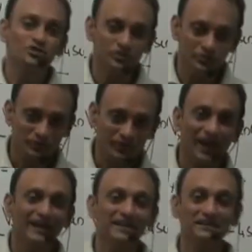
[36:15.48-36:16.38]
to you,
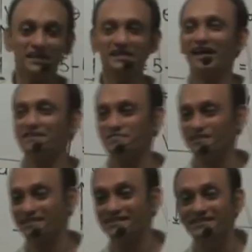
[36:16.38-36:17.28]
IIT JEE
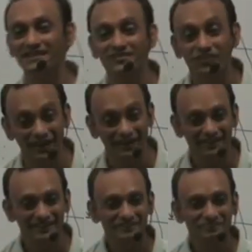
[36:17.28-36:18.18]
aspirants. He says, okay,